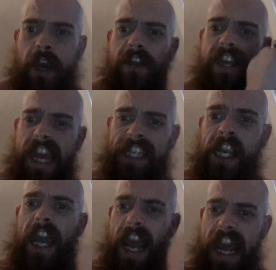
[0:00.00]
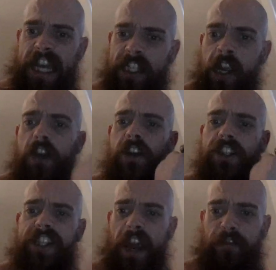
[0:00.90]
This is the
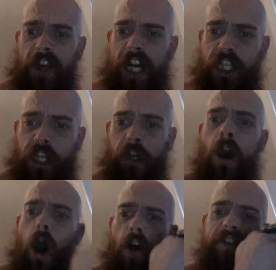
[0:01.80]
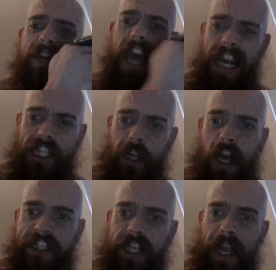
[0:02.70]
definition of
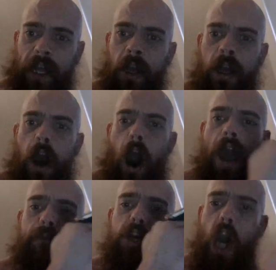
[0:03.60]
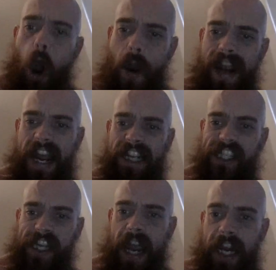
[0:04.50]
gaslighting. I am going
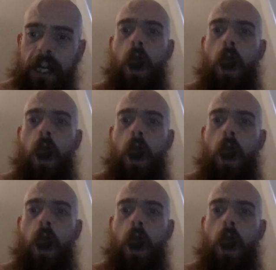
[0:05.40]
insane